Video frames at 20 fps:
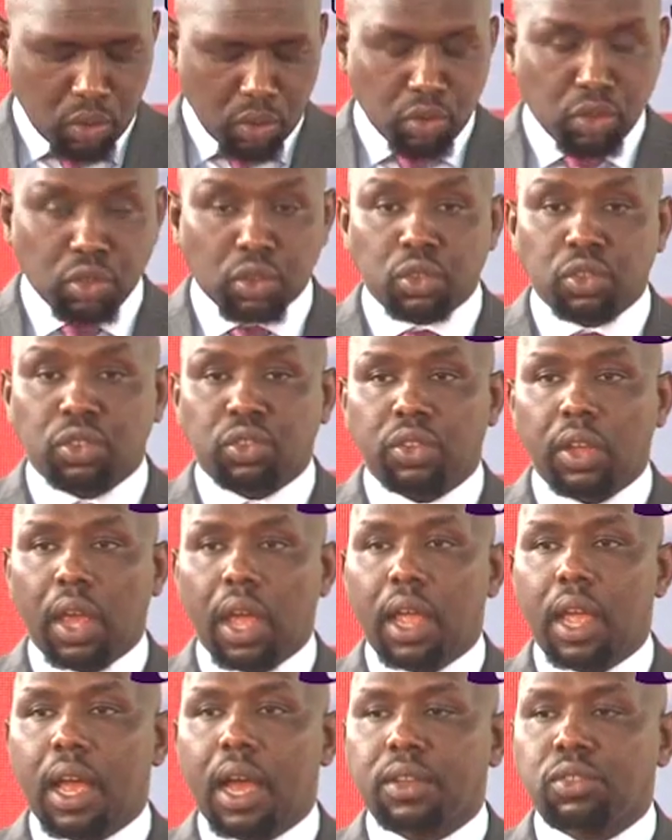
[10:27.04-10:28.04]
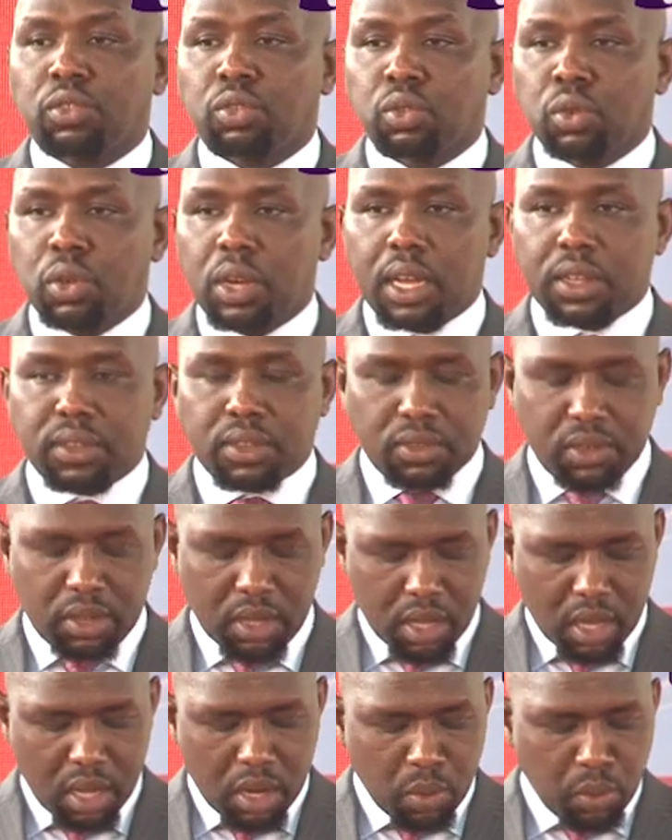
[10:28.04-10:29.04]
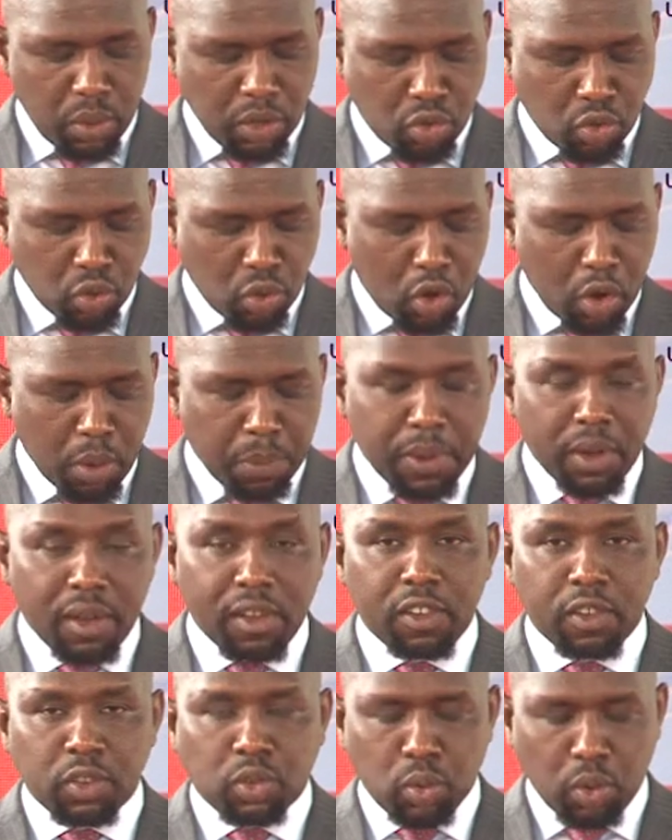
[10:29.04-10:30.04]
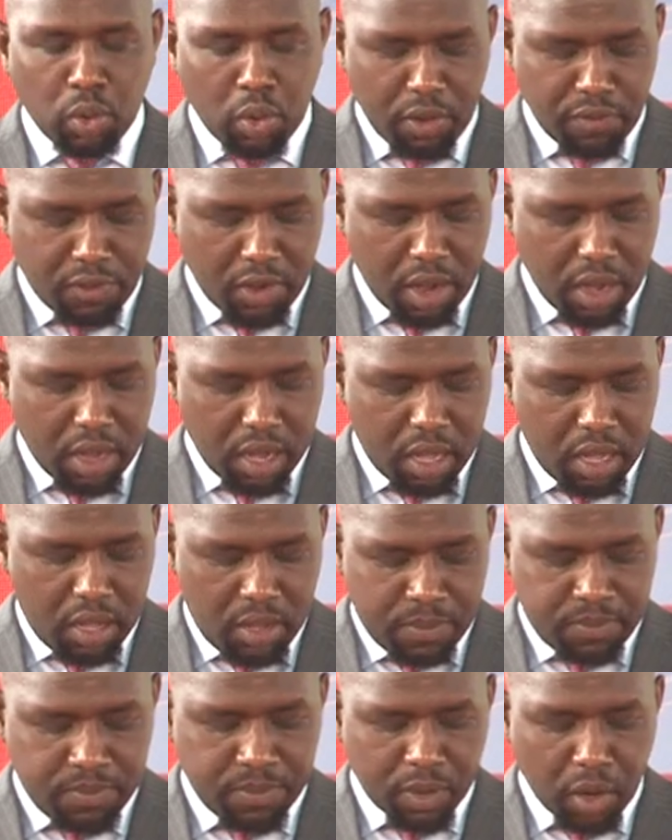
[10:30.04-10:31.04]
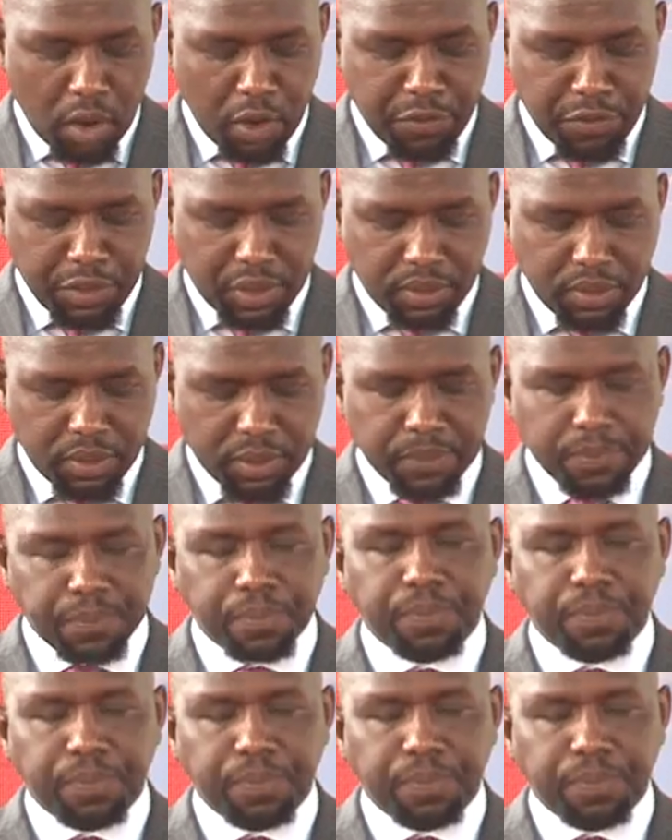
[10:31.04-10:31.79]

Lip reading: also to say, as soon as we took over office,